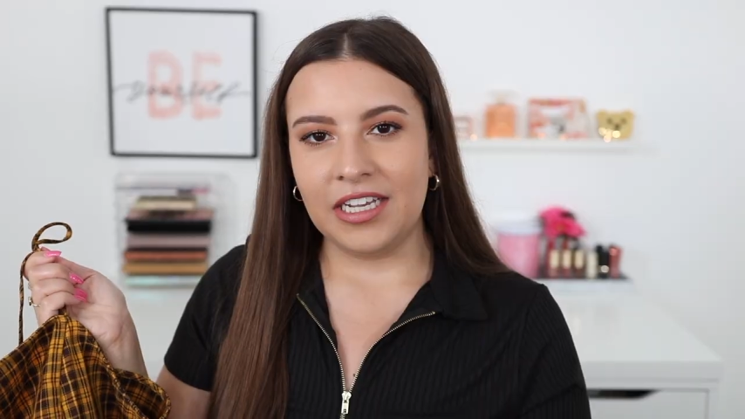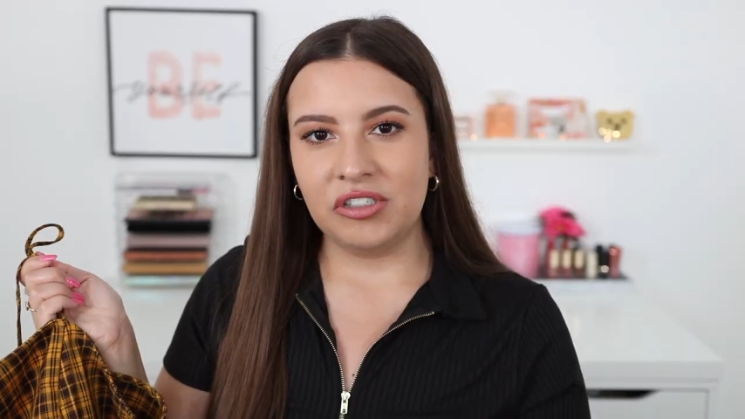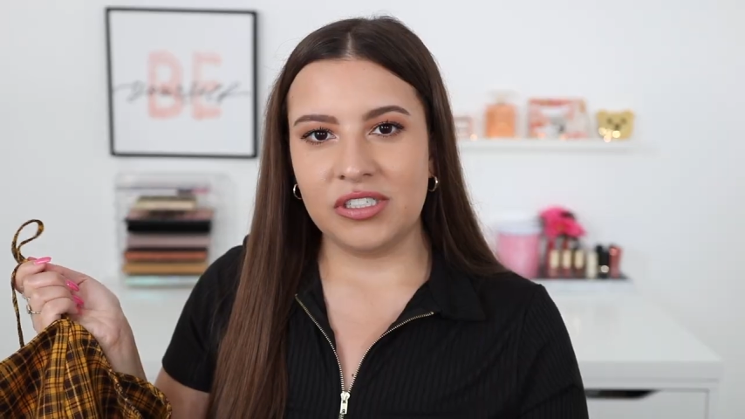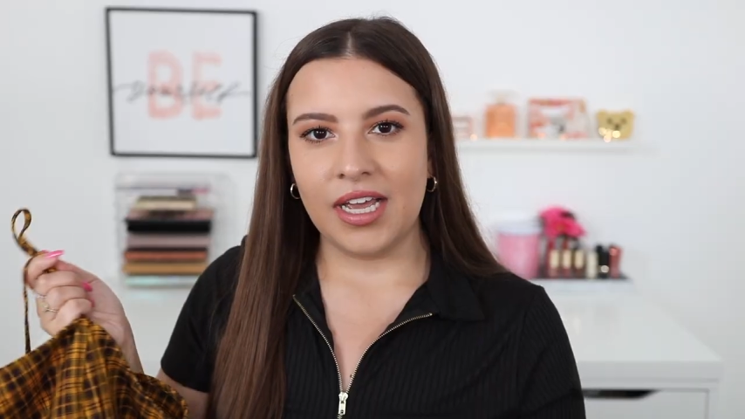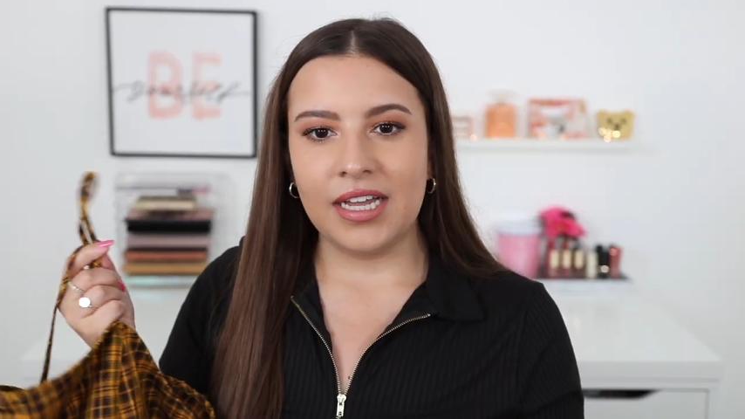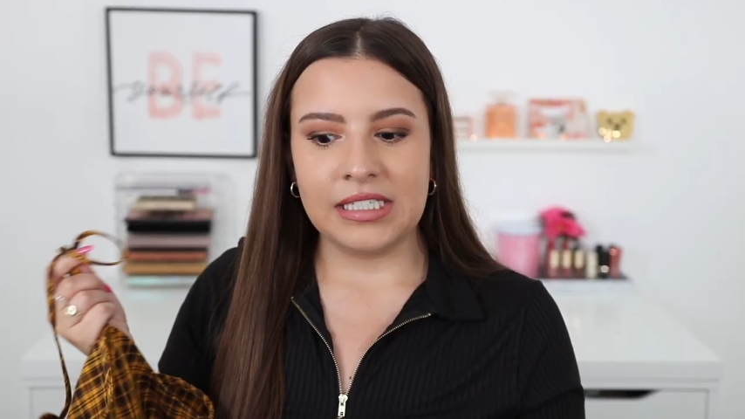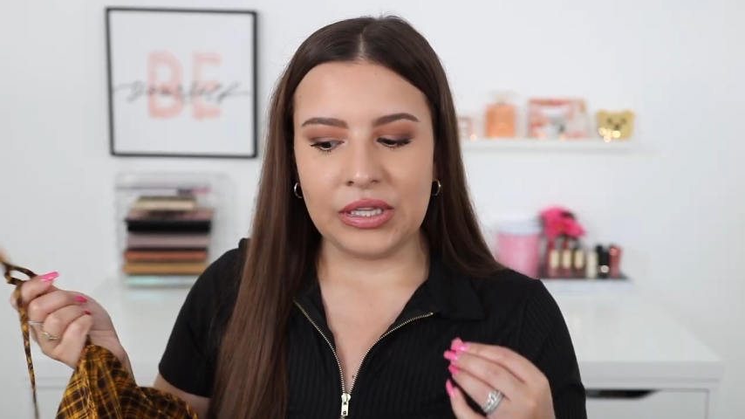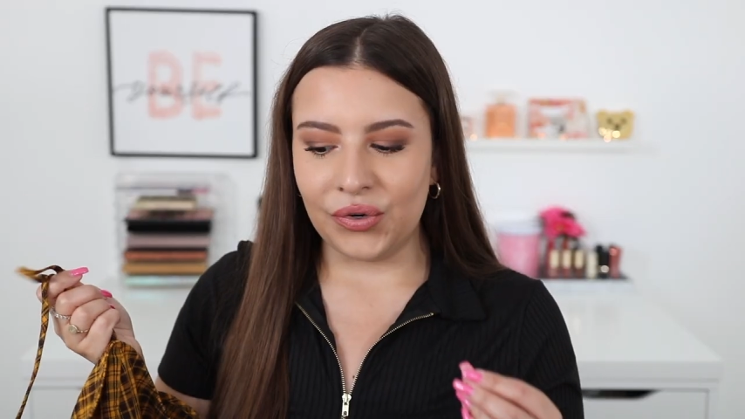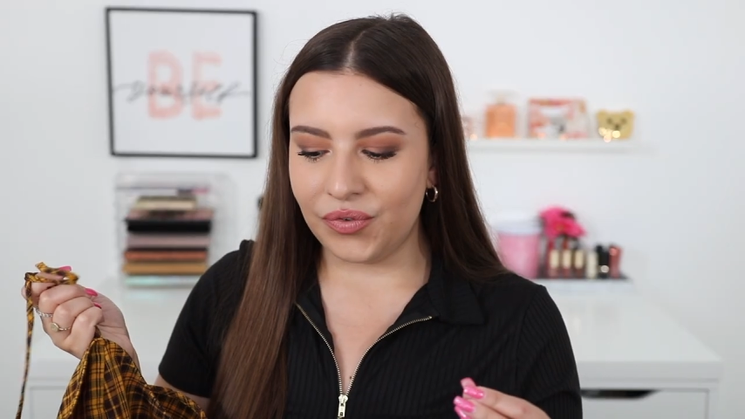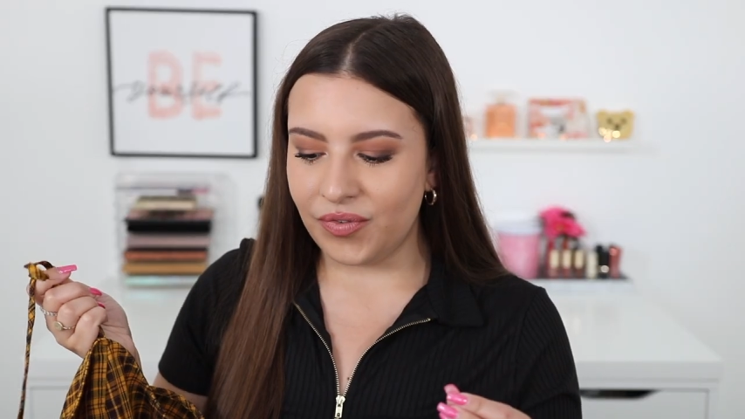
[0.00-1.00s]
it just adds a
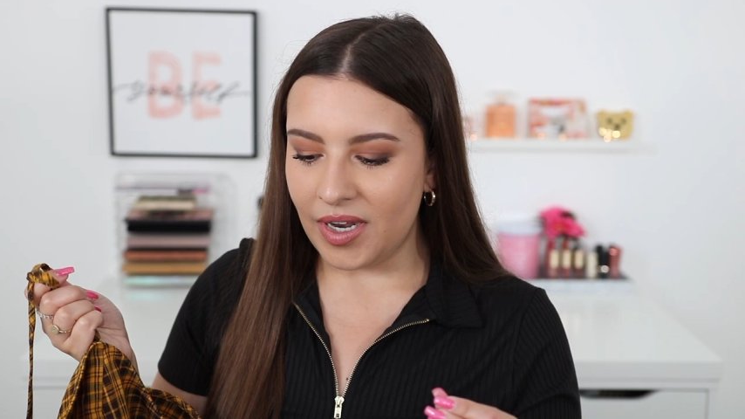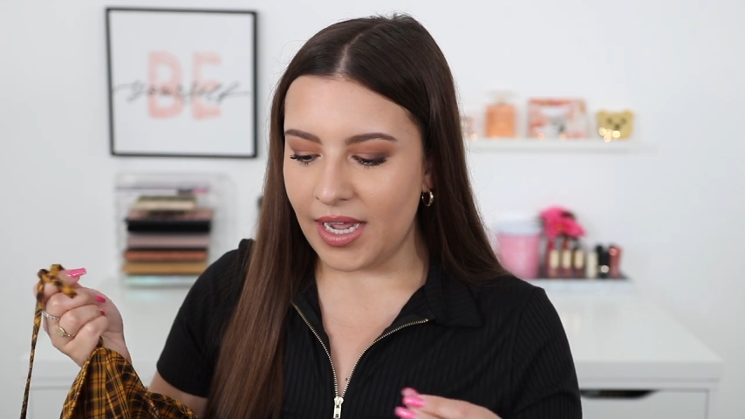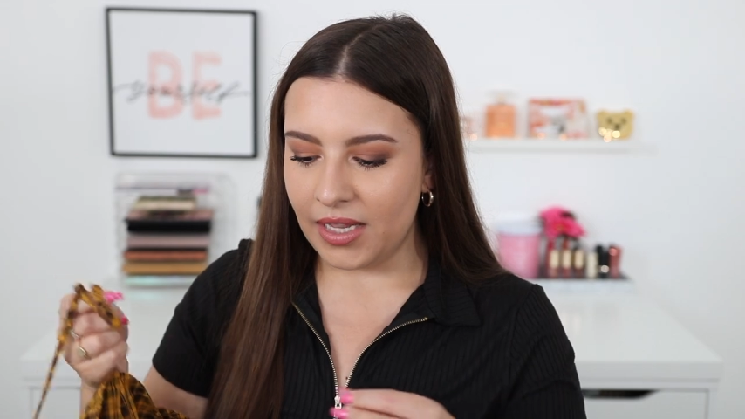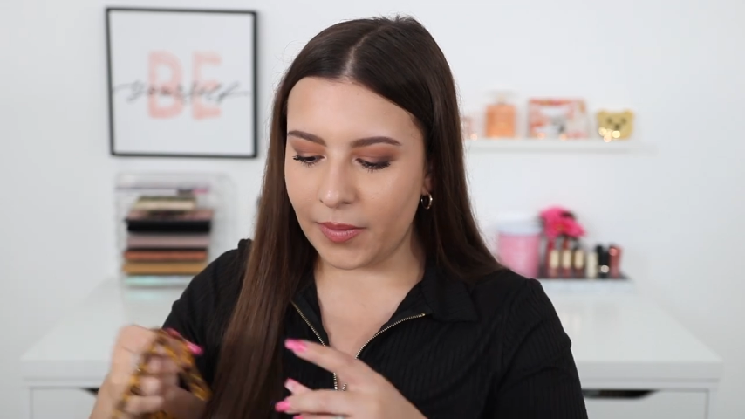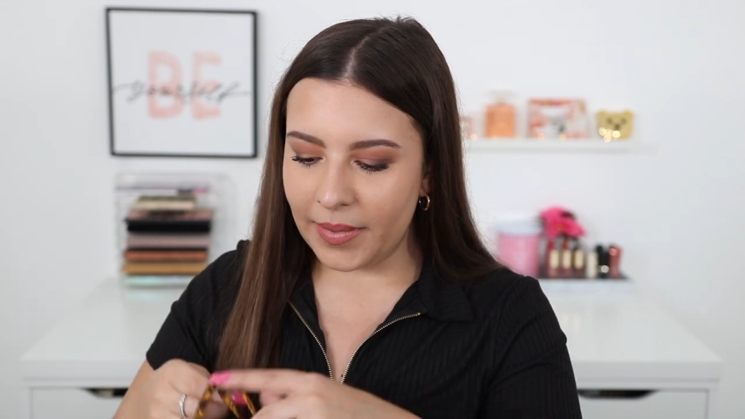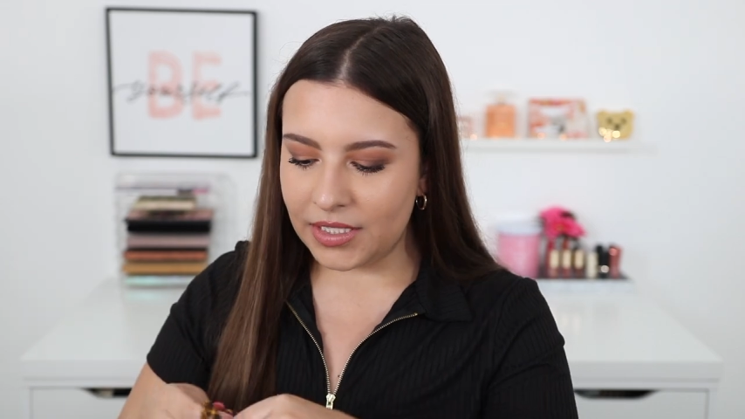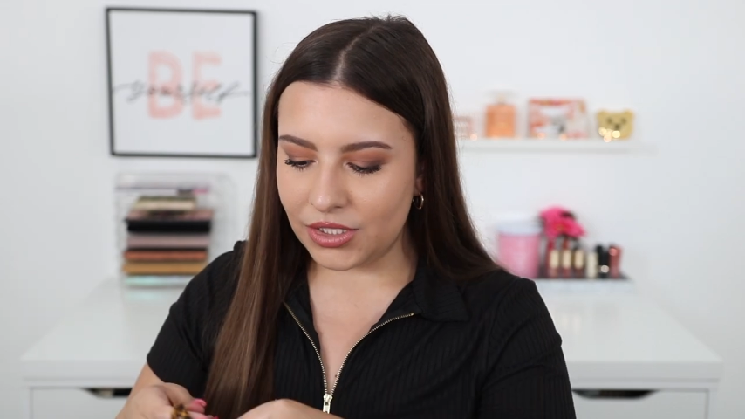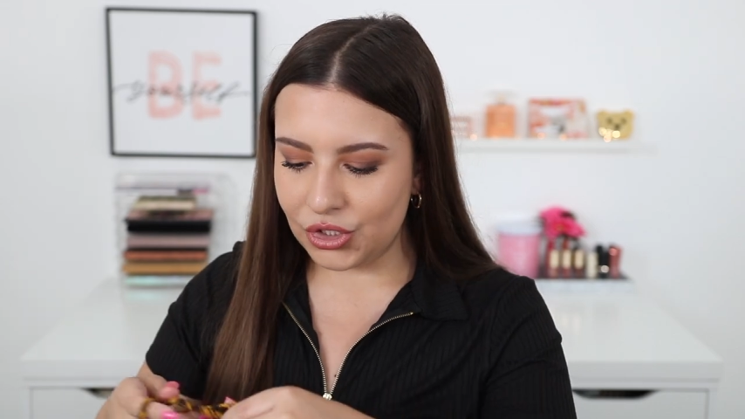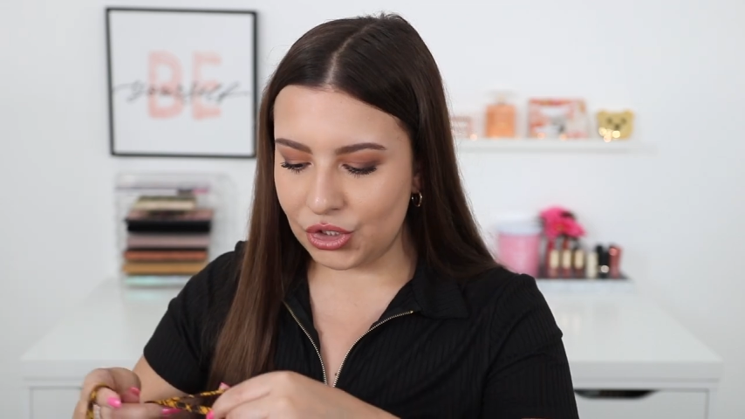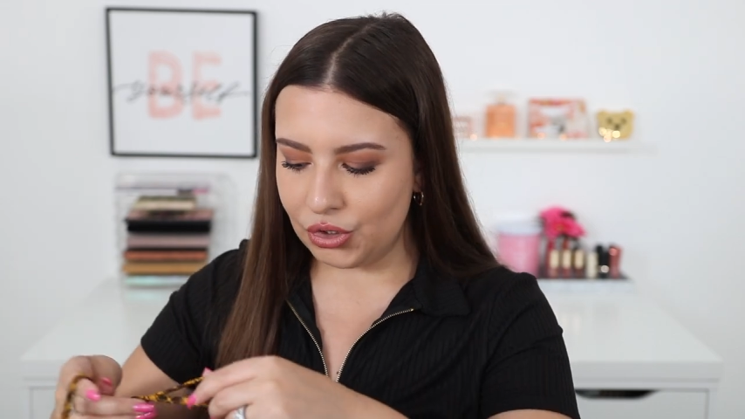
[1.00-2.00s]
little fun
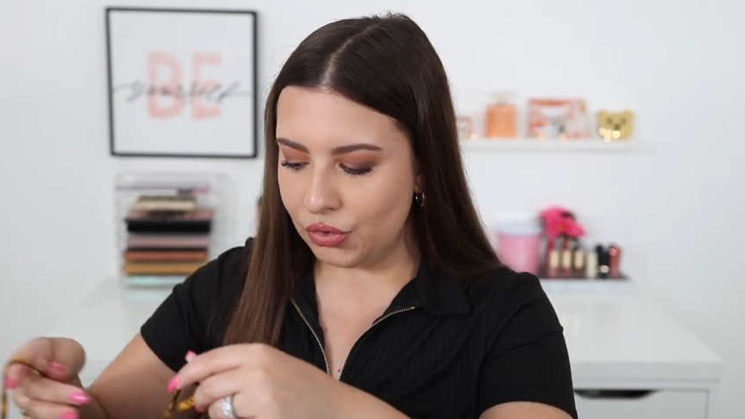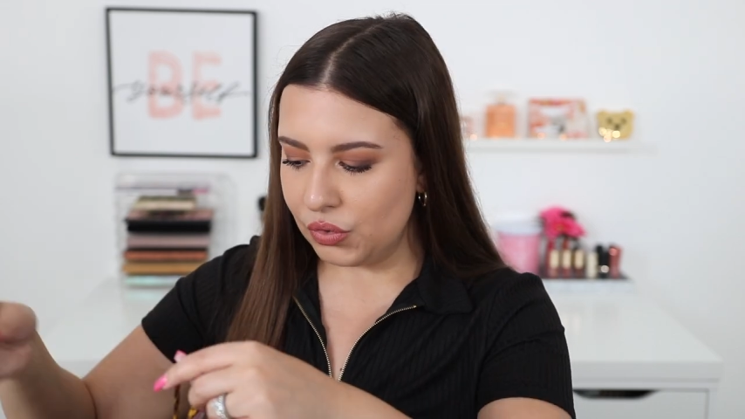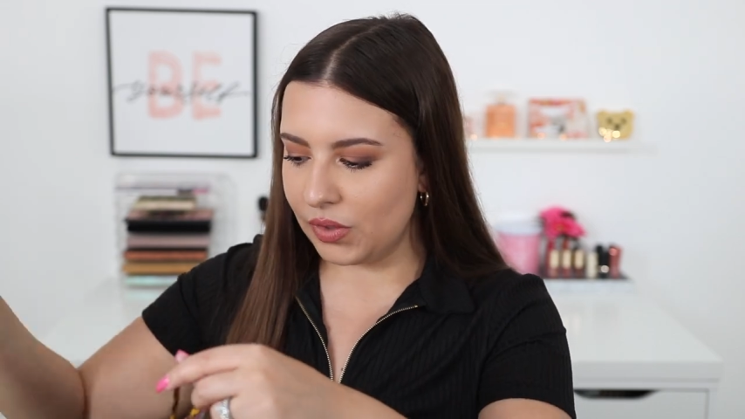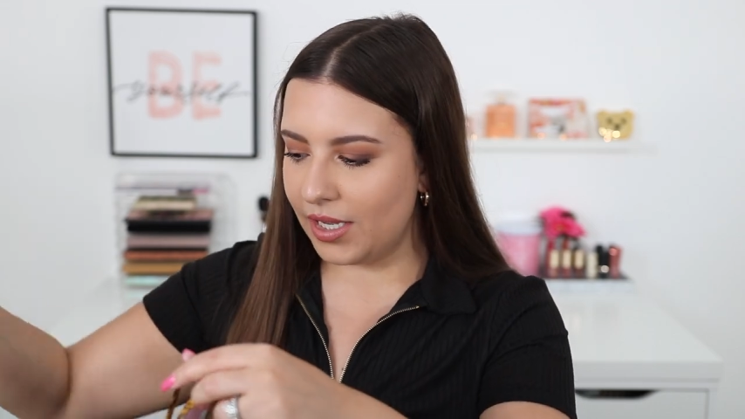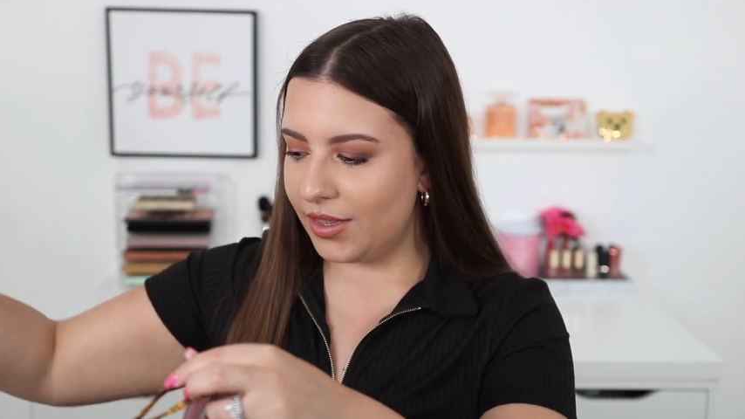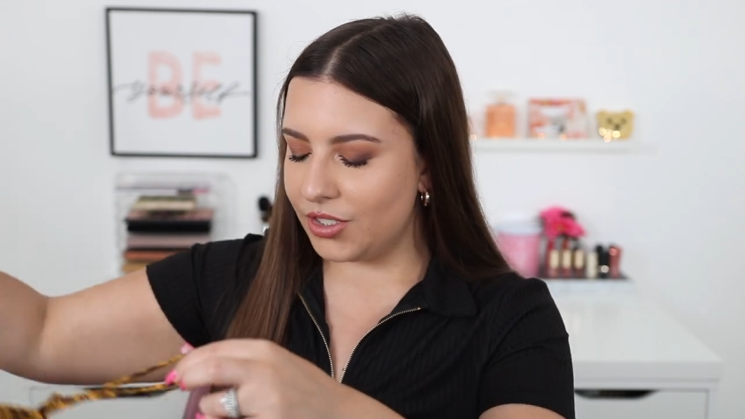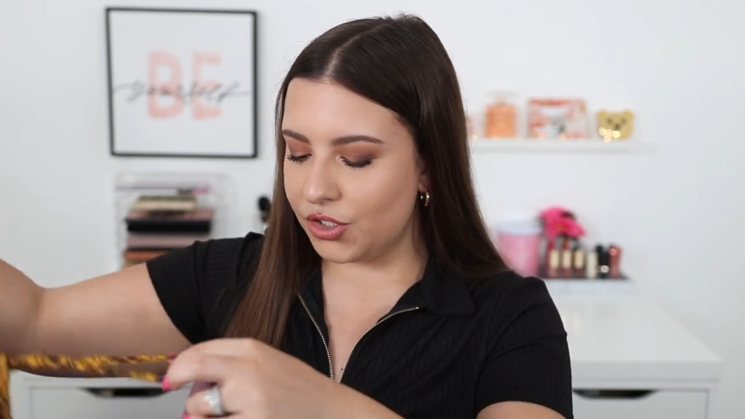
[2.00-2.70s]
element to the